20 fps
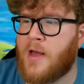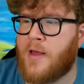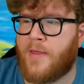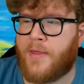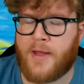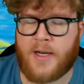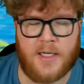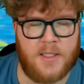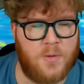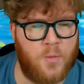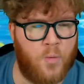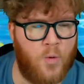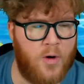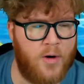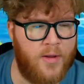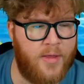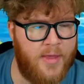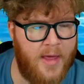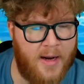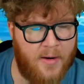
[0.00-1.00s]
that it's
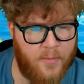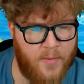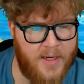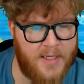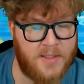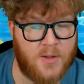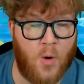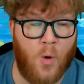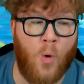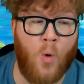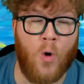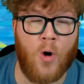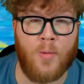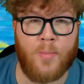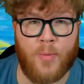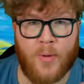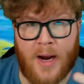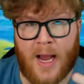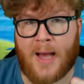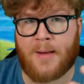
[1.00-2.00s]
worth that risk?
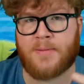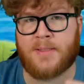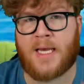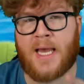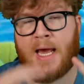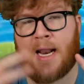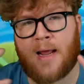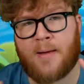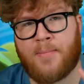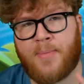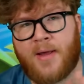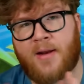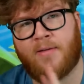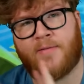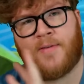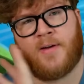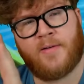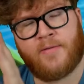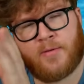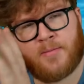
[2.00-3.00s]
Or perhaps can I
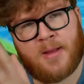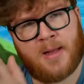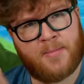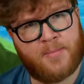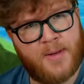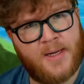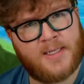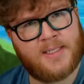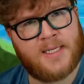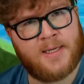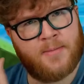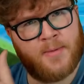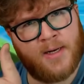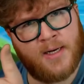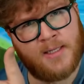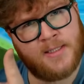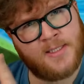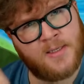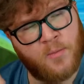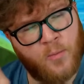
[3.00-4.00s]
benefit from that big
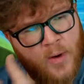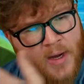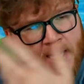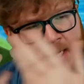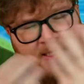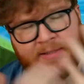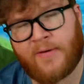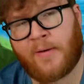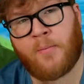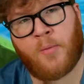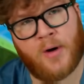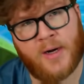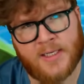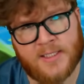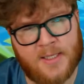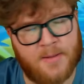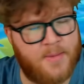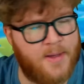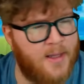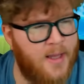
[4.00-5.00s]
demon in some ways if I'm
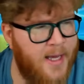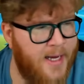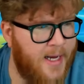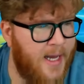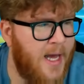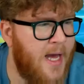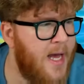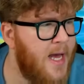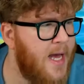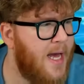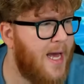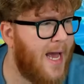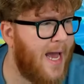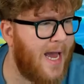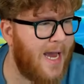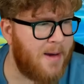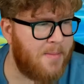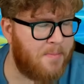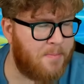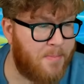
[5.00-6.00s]
running something like
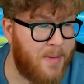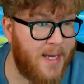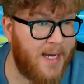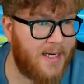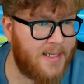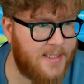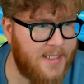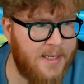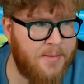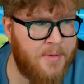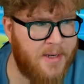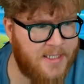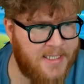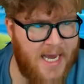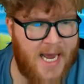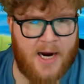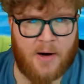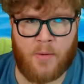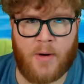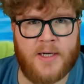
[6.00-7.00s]
a big demon
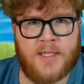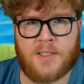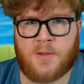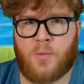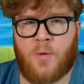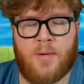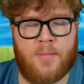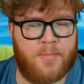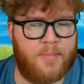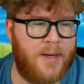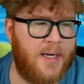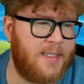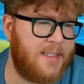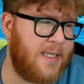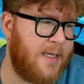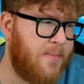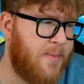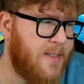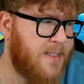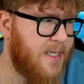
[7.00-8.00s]
deck where I just want big
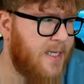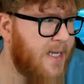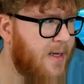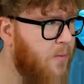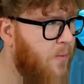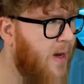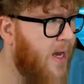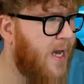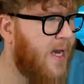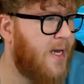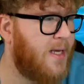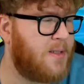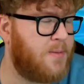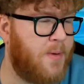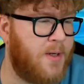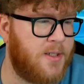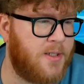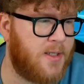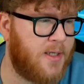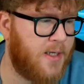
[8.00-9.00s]
demons anyway,
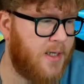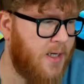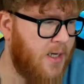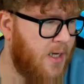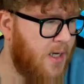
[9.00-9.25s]
especially